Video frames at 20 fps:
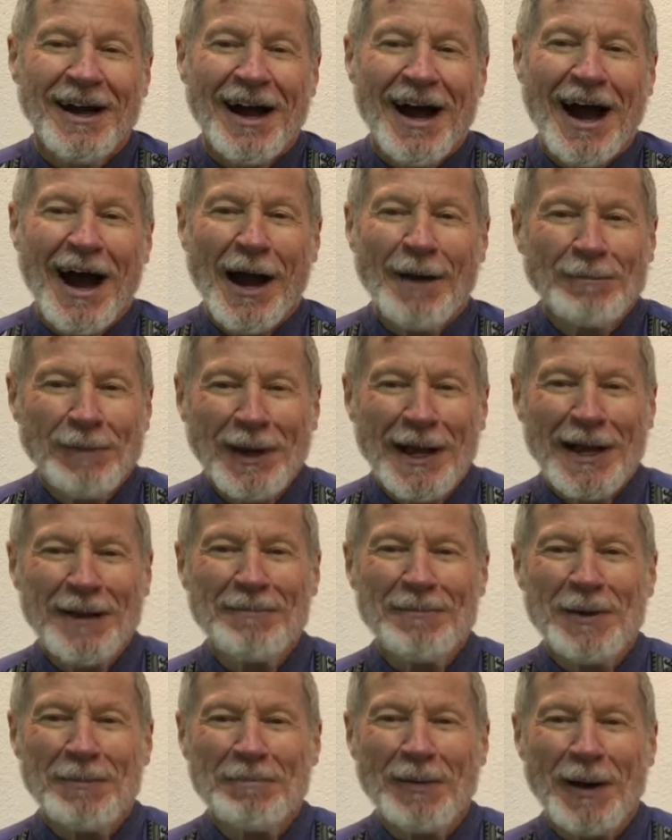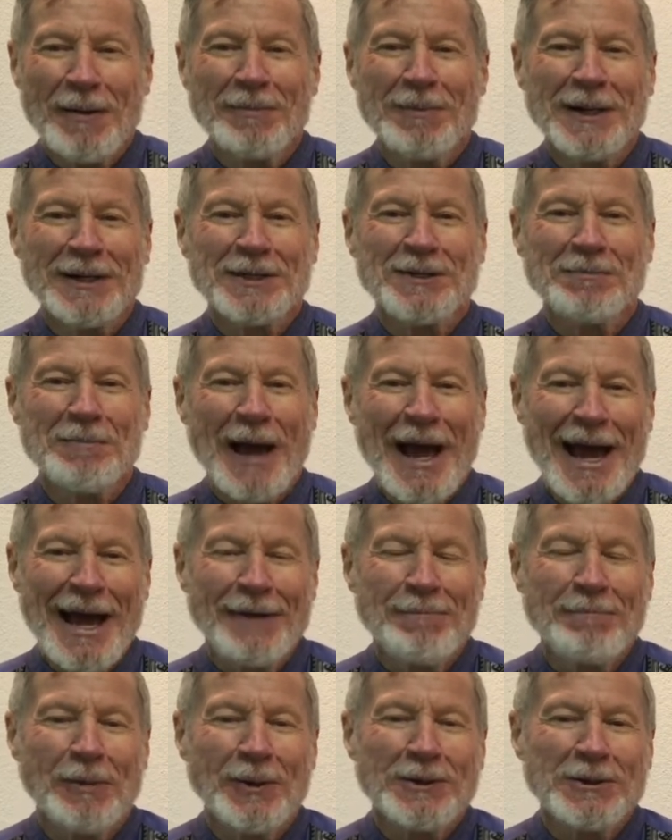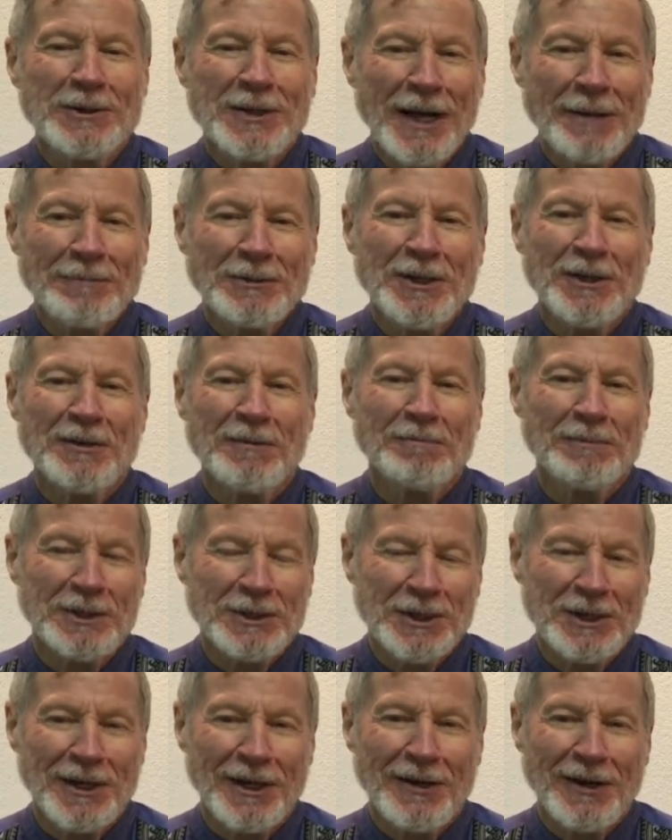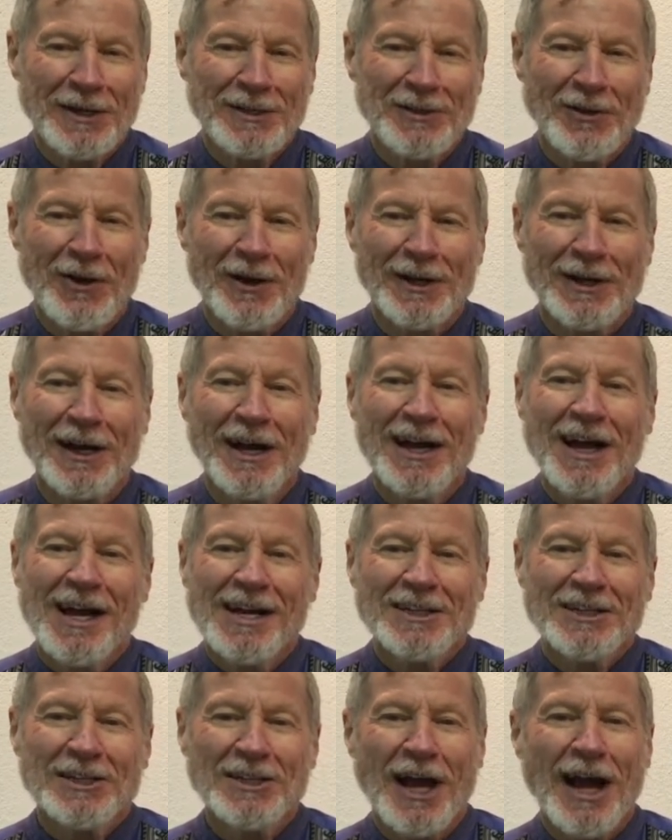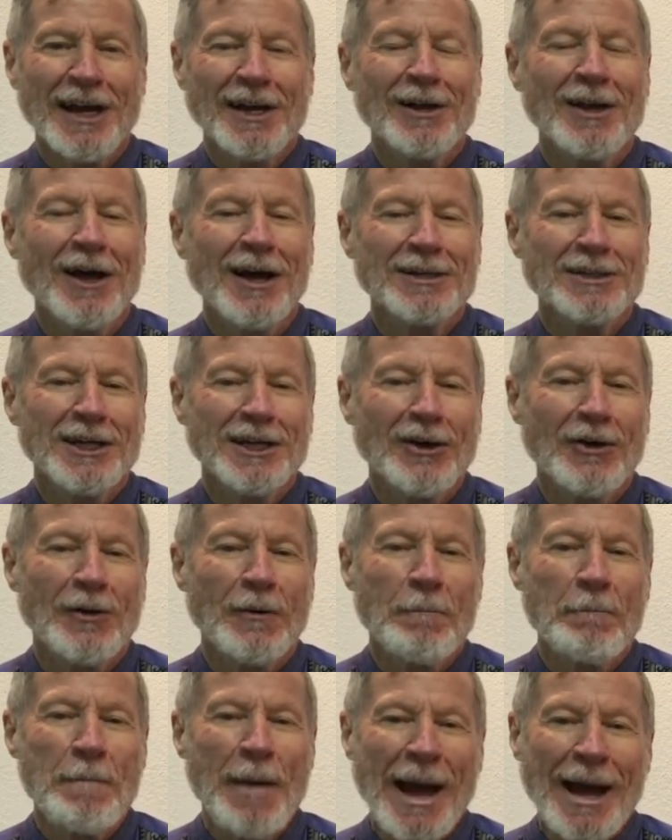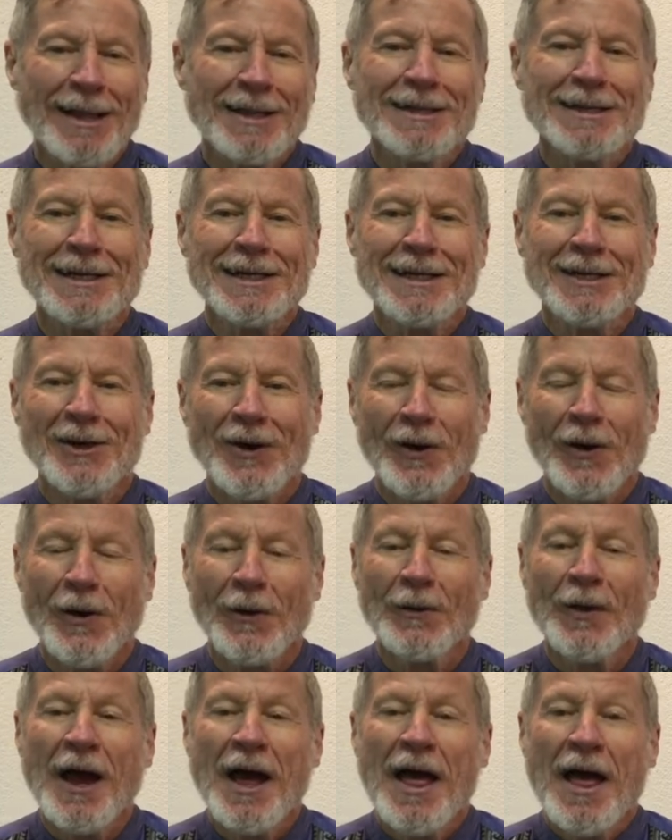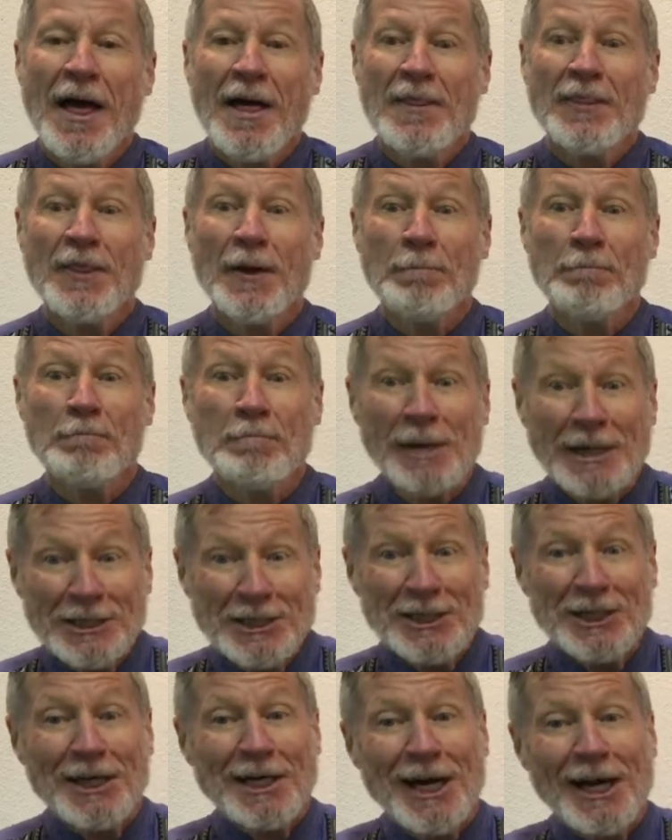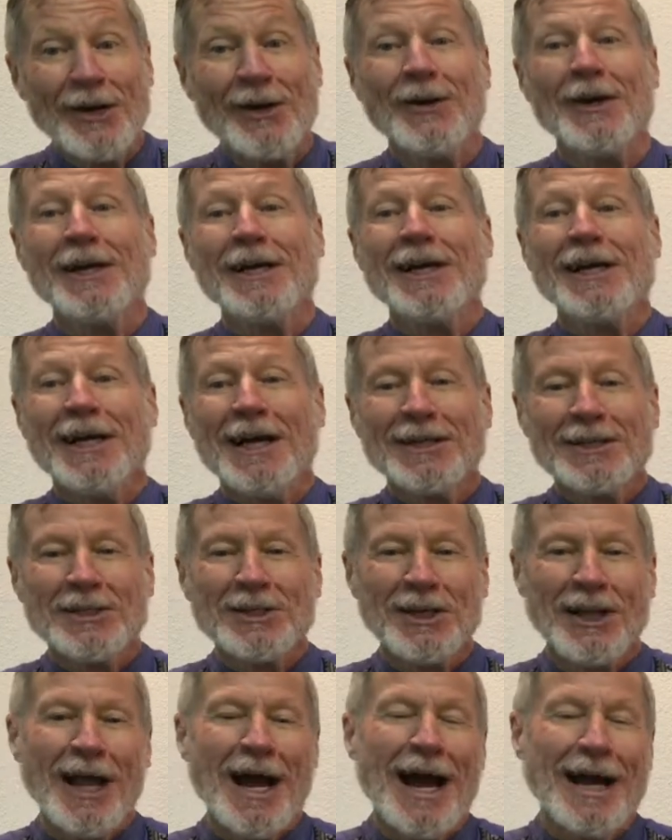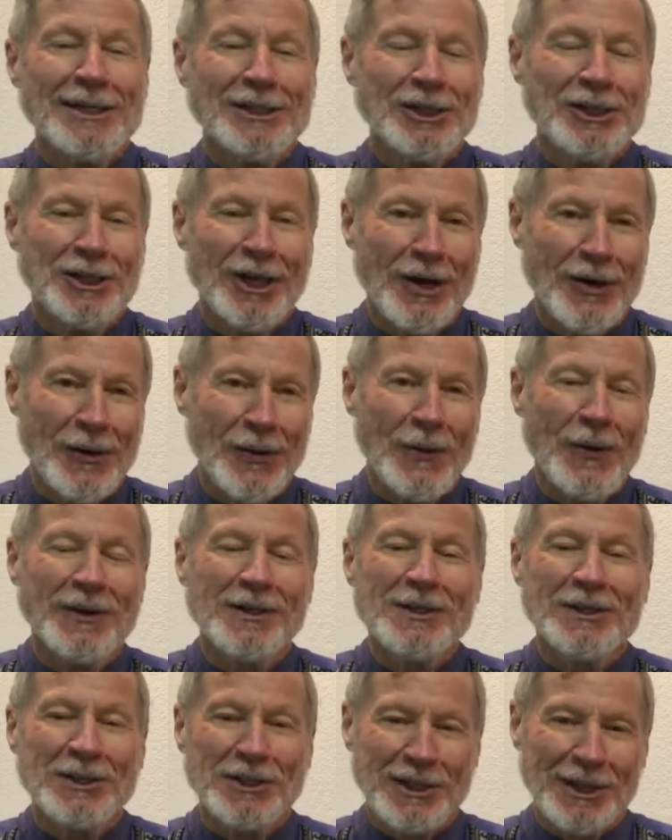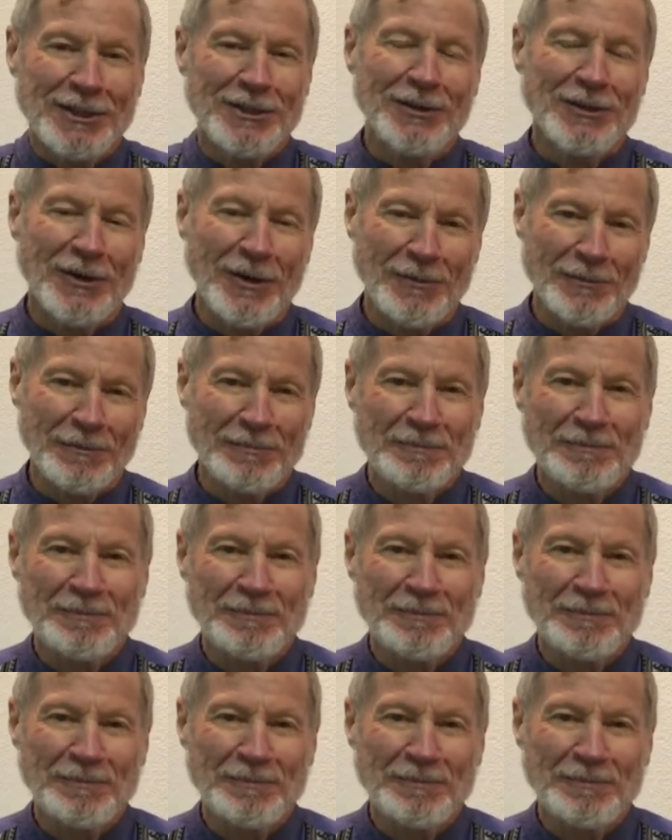I blame the public's bad perception of missionaries on a psychological malady called the missionary slideshow syndrome.